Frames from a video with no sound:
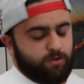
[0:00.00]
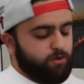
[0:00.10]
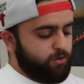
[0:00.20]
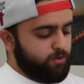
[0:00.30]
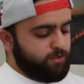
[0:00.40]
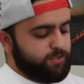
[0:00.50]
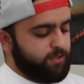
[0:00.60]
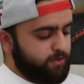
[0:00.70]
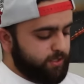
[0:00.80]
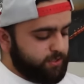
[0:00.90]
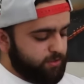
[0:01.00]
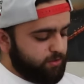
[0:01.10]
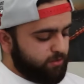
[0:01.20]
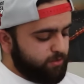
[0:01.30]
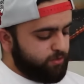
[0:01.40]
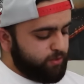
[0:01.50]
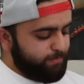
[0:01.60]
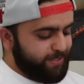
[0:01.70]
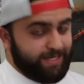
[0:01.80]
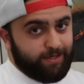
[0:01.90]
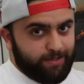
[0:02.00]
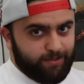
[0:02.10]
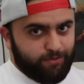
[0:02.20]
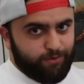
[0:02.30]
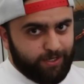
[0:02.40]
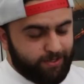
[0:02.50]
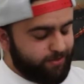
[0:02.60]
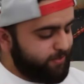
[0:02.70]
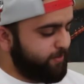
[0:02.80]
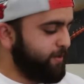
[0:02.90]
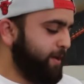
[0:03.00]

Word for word: the whole series, the whole three-peat, three, you know.